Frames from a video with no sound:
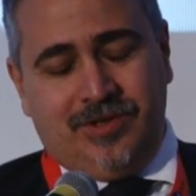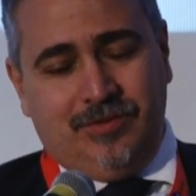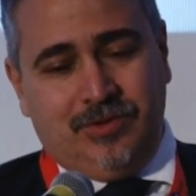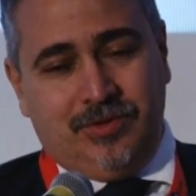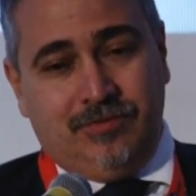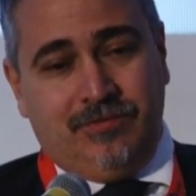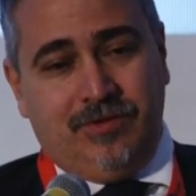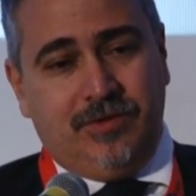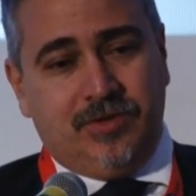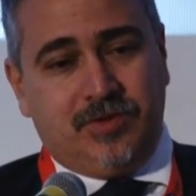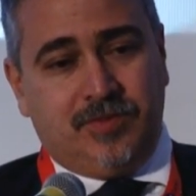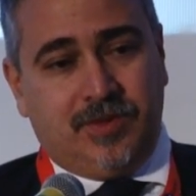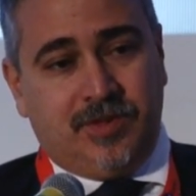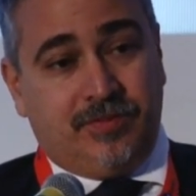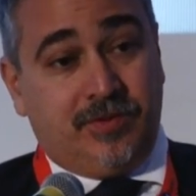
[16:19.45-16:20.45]
It was a very
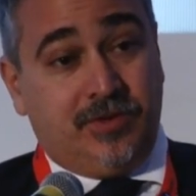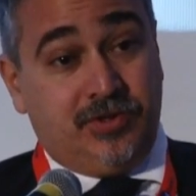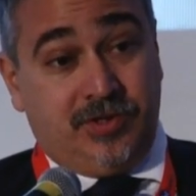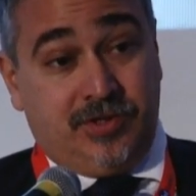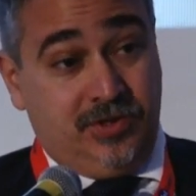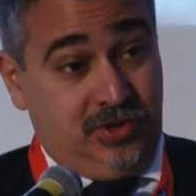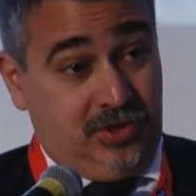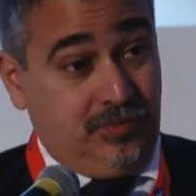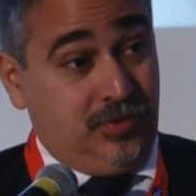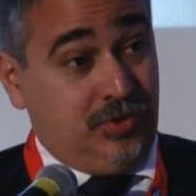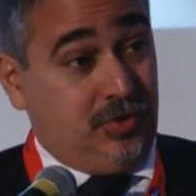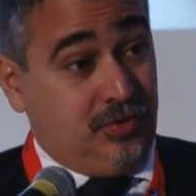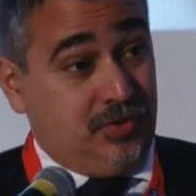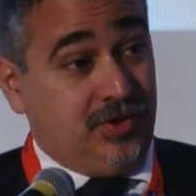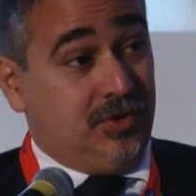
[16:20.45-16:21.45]
smart project, and she
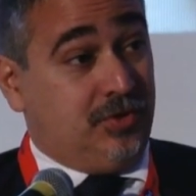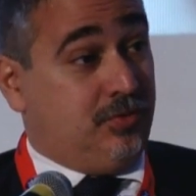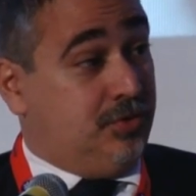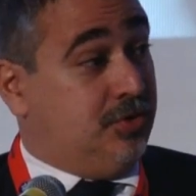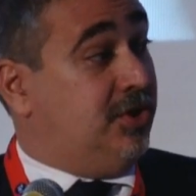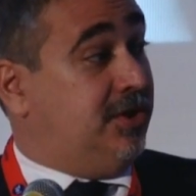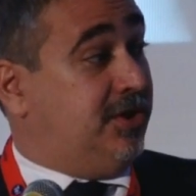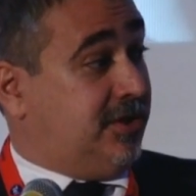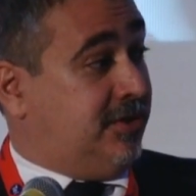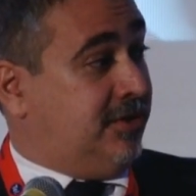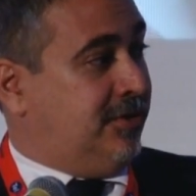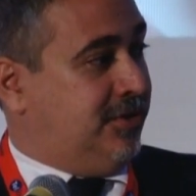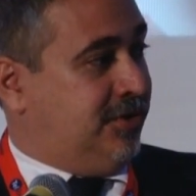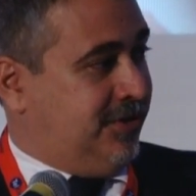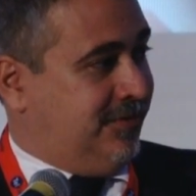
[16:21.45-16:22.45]
was using 2G
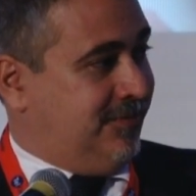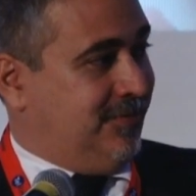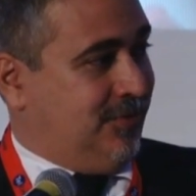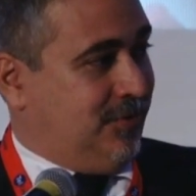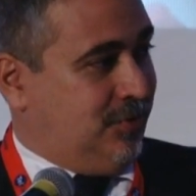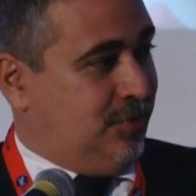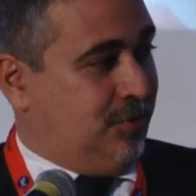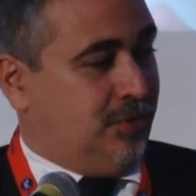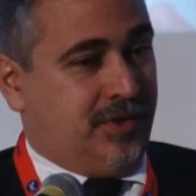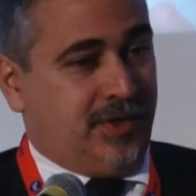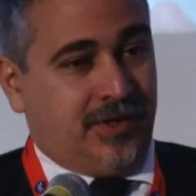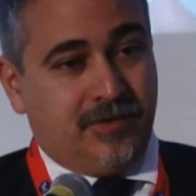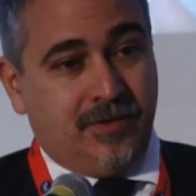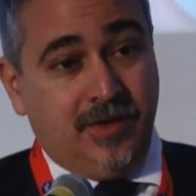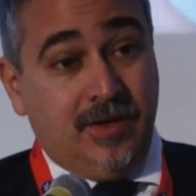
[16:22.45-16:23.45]
technology to do that.